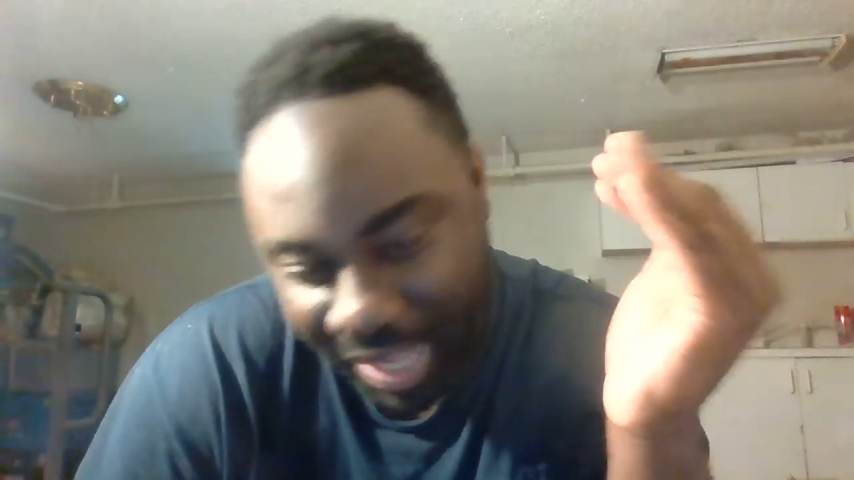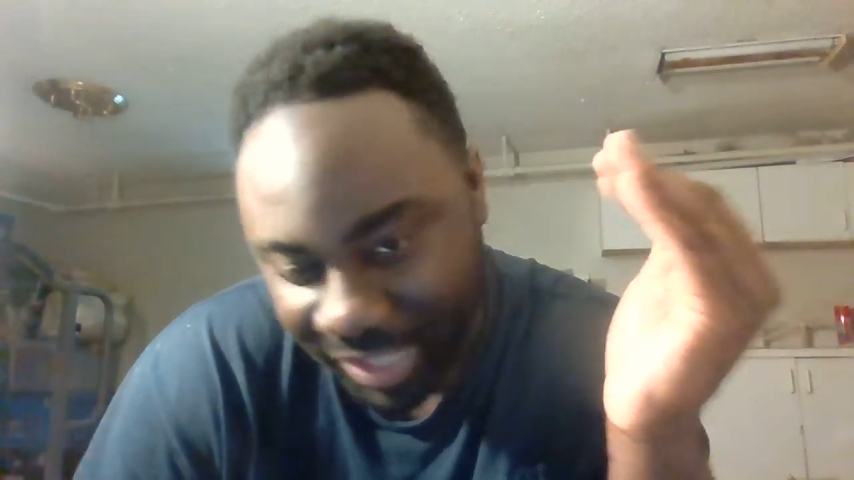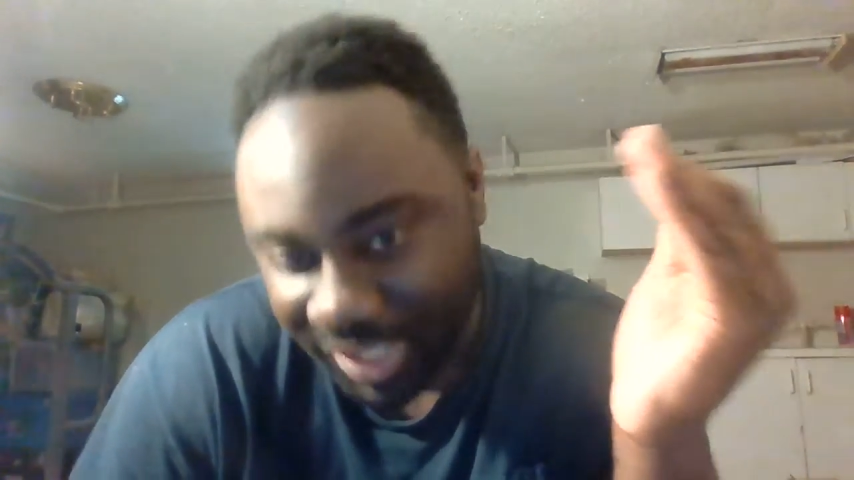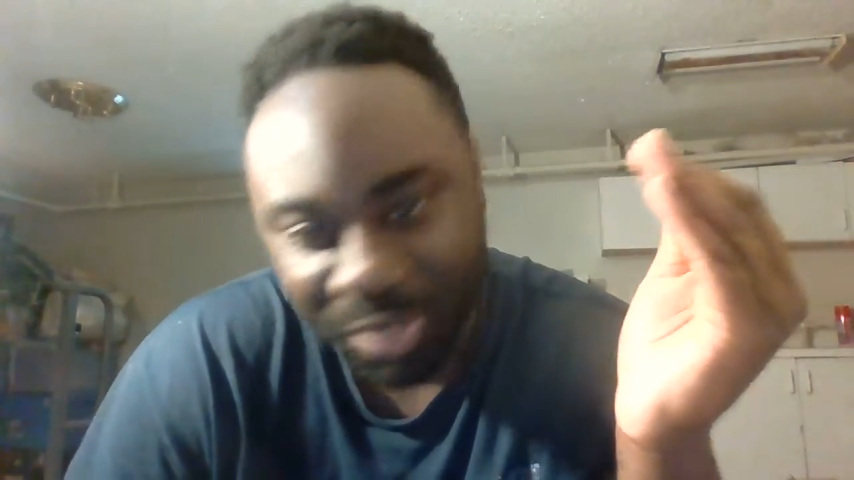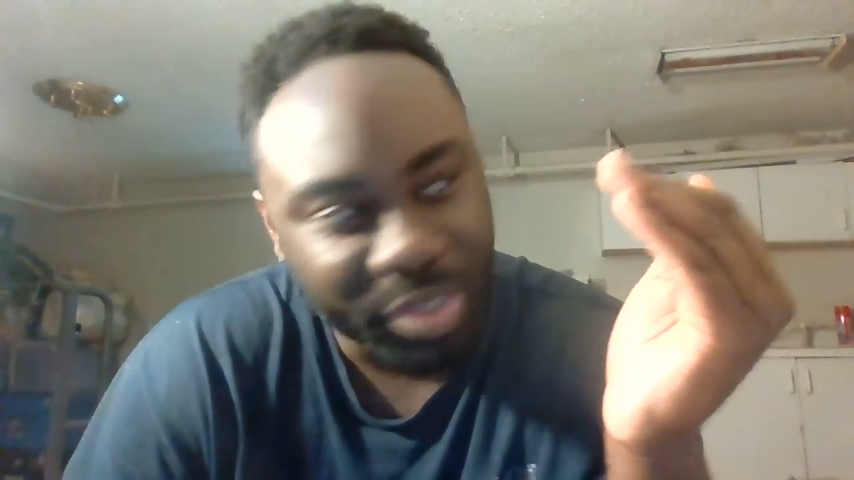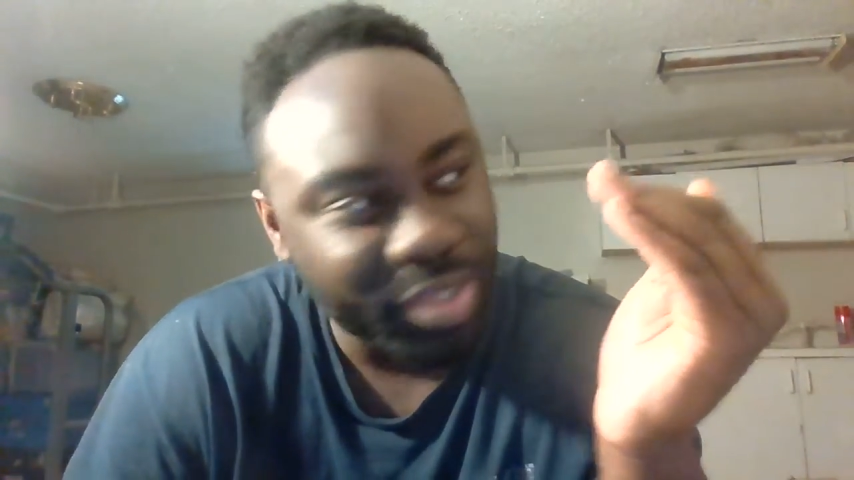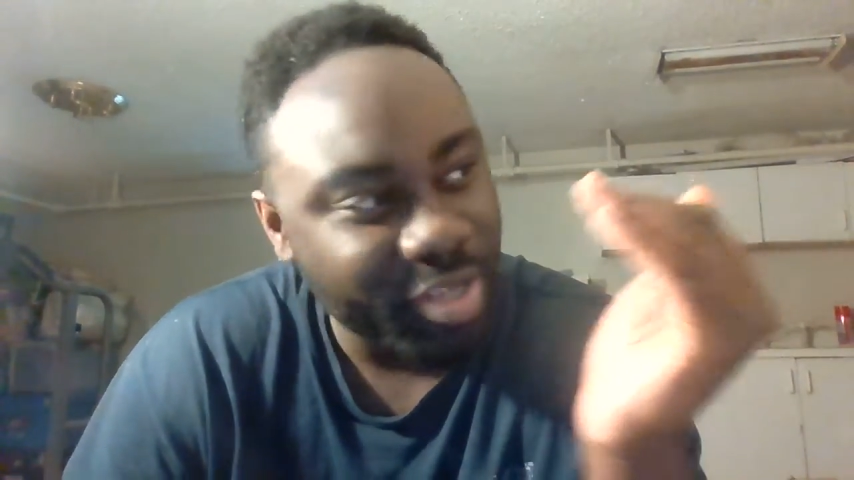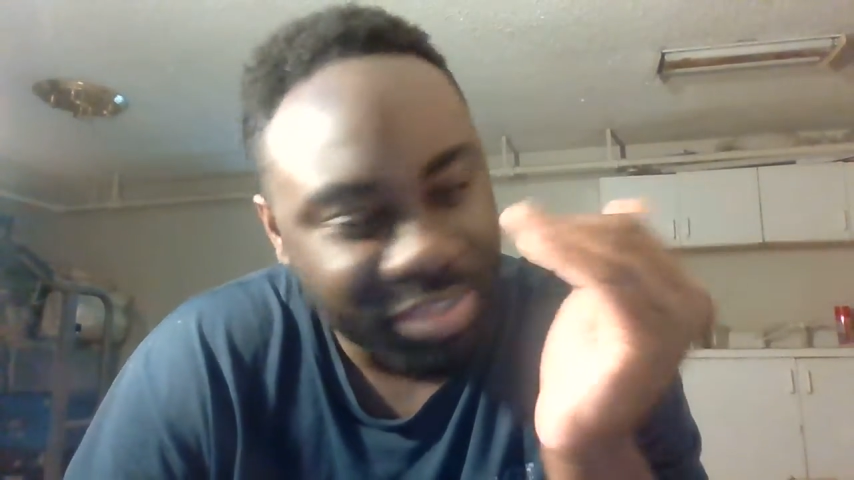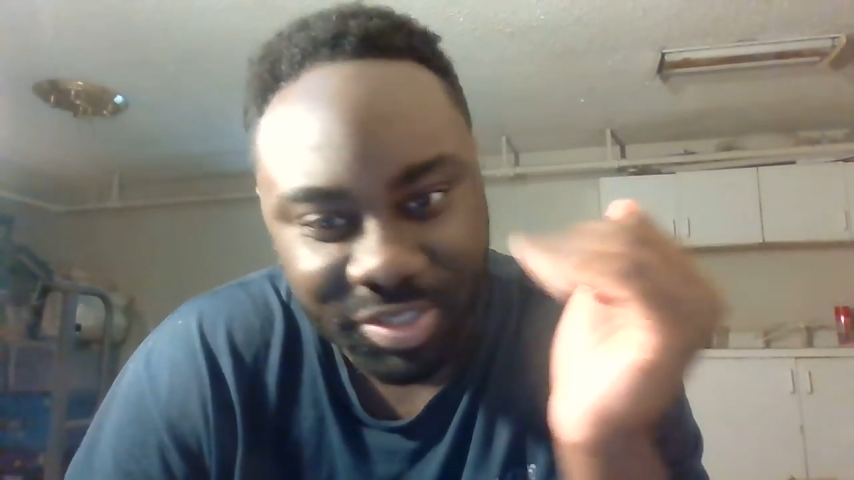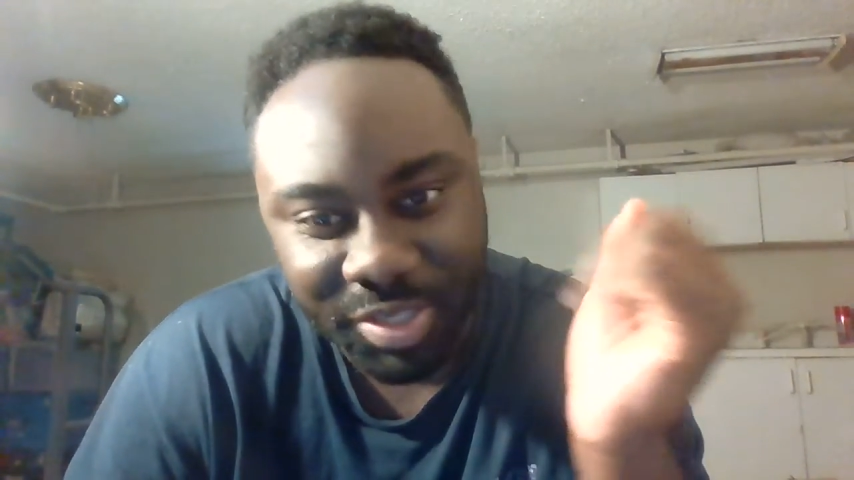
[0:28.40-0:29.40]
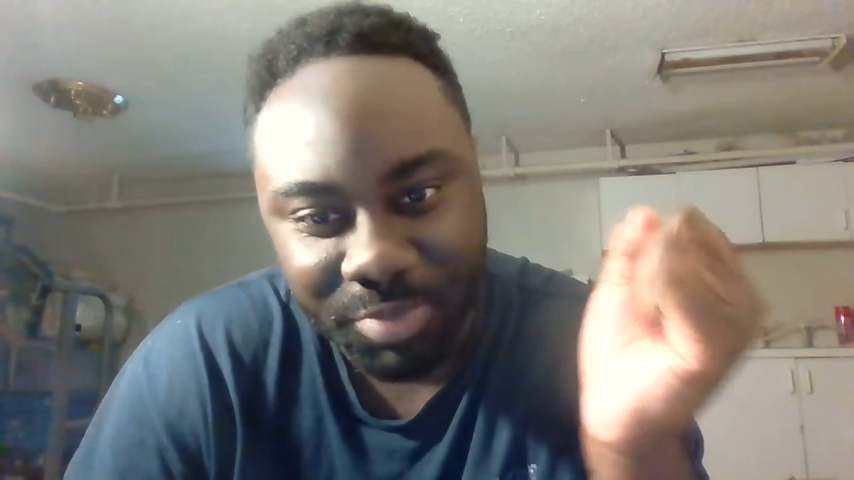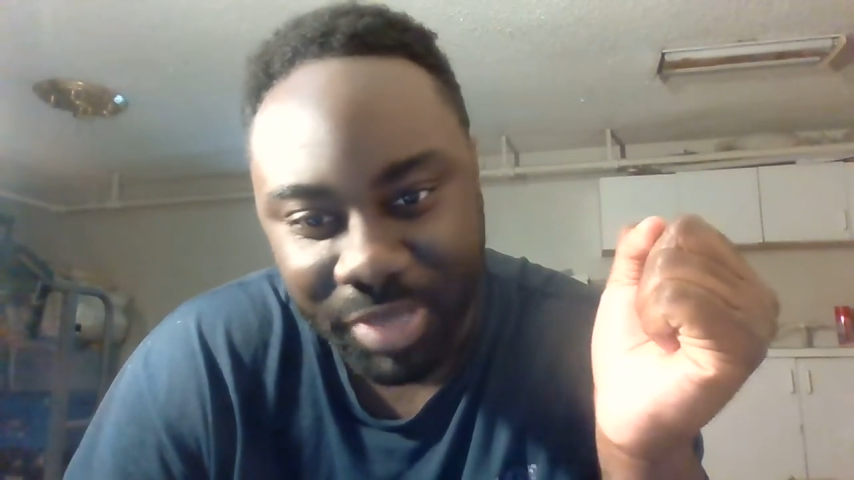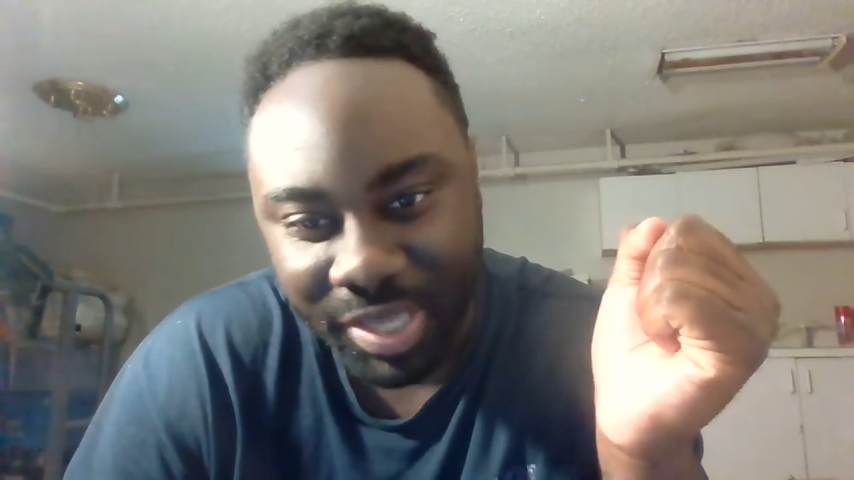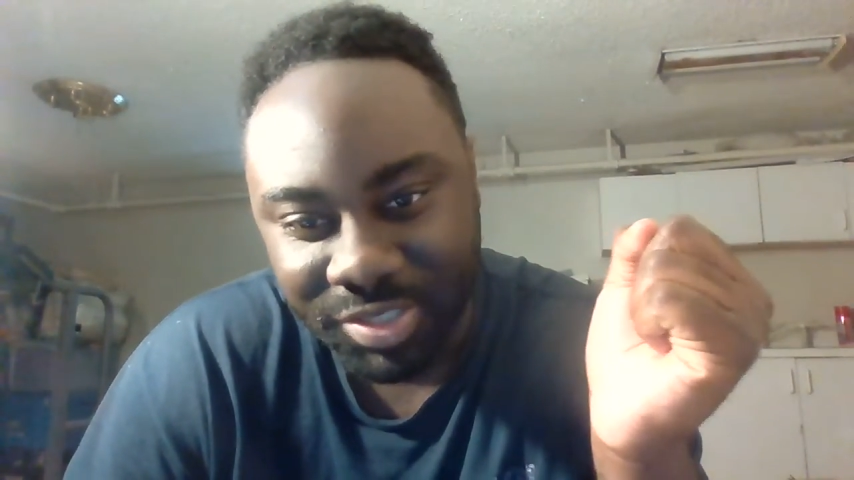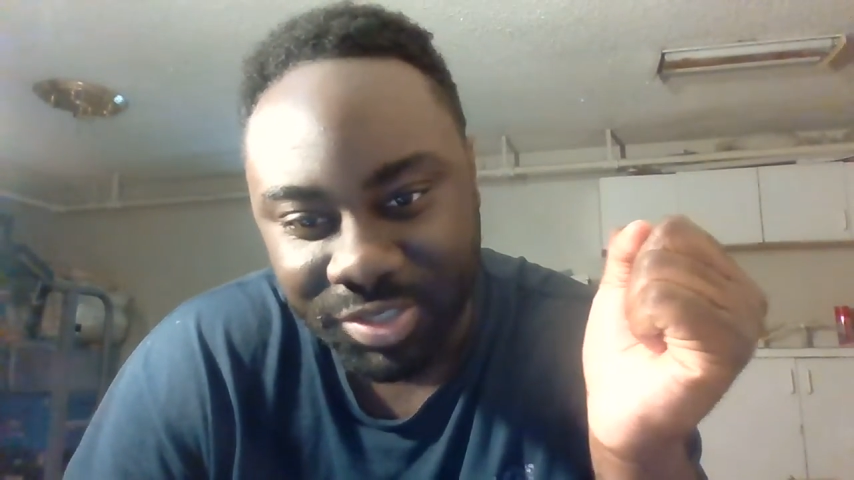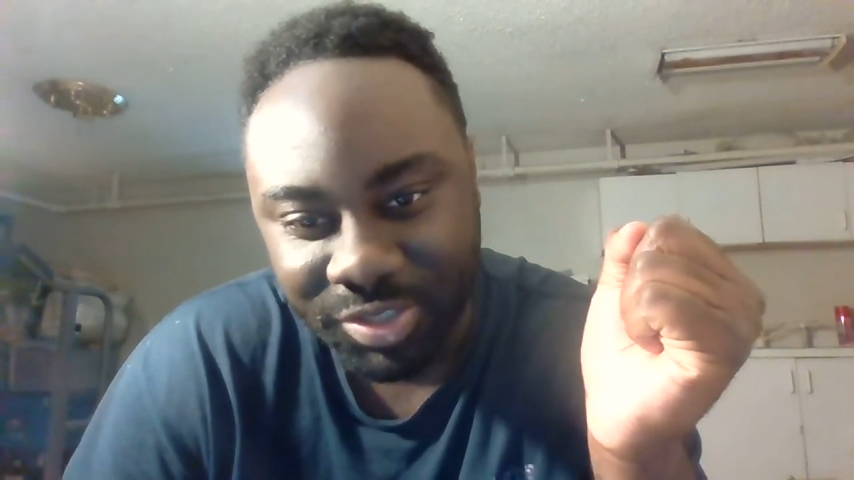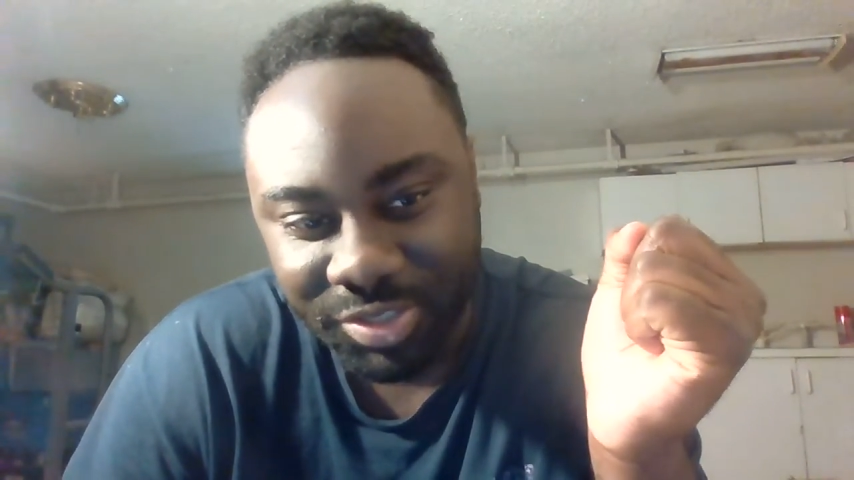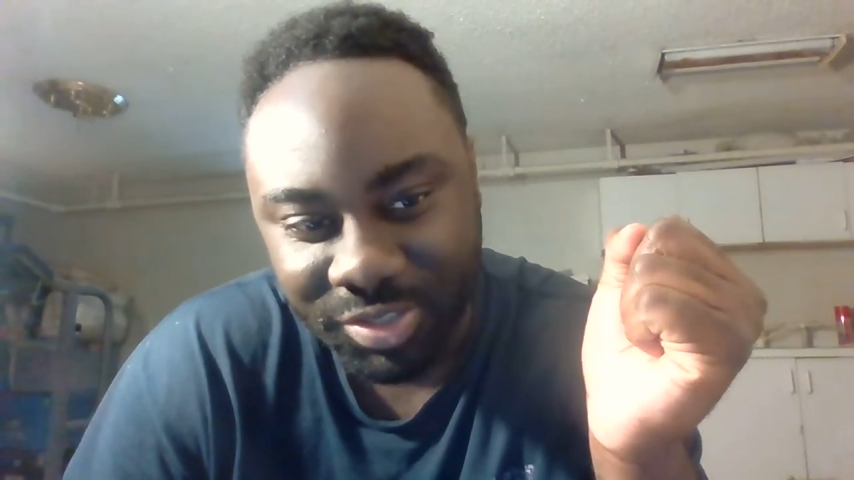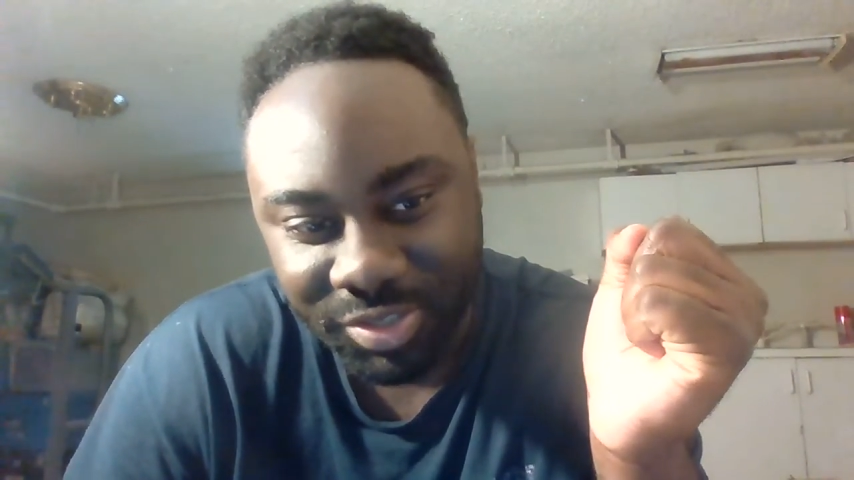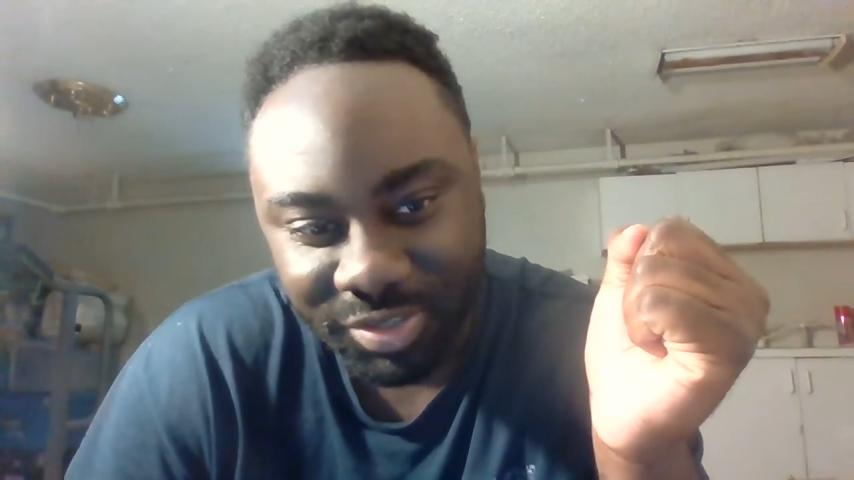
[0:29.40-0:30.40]
I get we lost to the
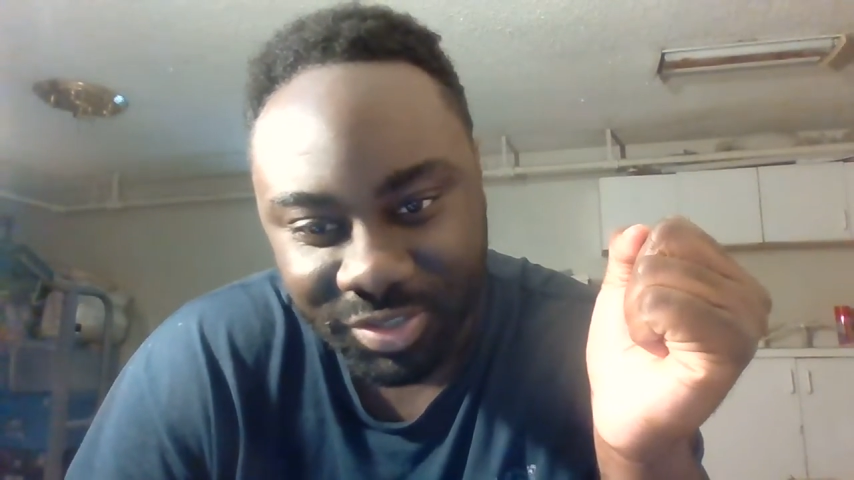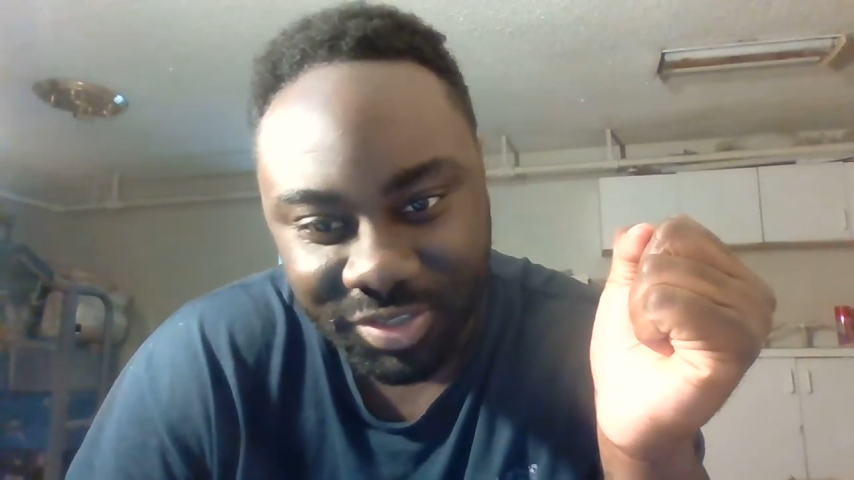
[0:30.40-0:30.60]
Pacers.